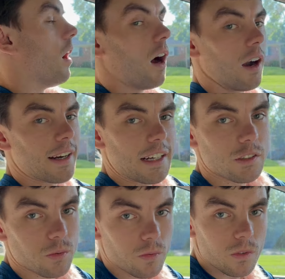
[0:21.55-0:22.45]
All right,
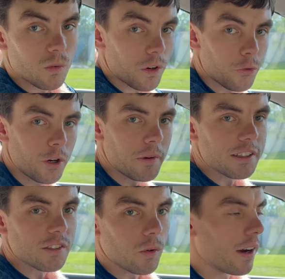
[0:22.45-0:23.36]
guys, we're 3
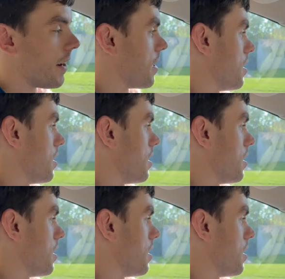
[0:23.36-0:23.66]
minutes away.